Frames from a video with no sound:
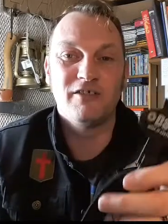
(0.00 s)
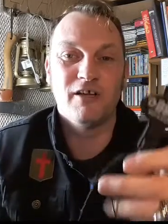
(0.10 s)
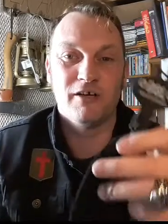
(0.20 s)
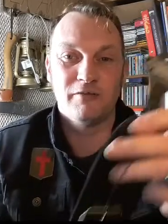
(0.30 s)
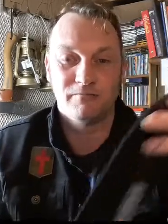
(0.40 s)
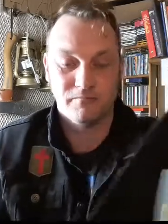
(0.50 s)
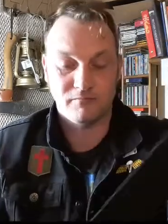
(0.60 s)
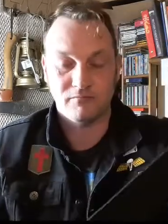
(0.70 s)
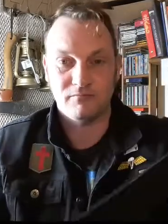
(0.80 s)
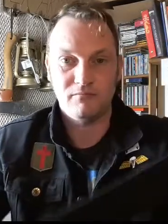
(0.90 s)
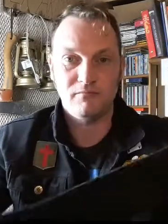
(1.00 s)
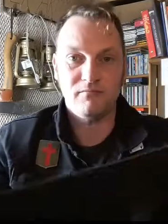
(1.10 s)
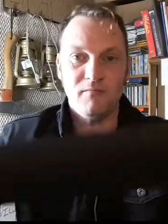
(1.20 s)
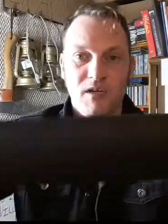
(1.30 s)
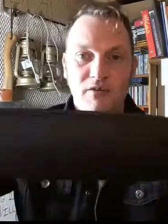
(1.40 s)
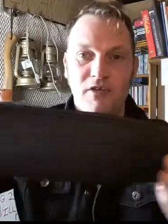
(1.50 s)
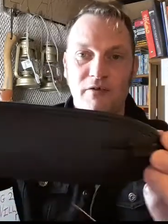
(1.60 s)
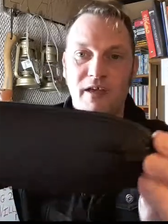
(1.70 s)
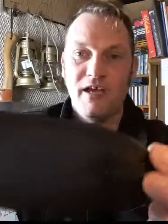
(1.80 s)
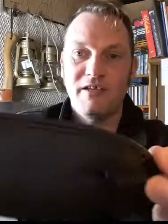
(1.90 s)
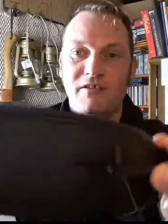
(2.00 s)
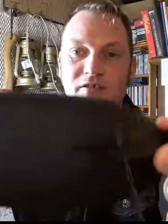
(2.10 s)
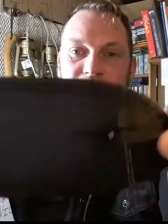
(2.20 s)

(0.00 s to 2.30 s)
to know. So there's the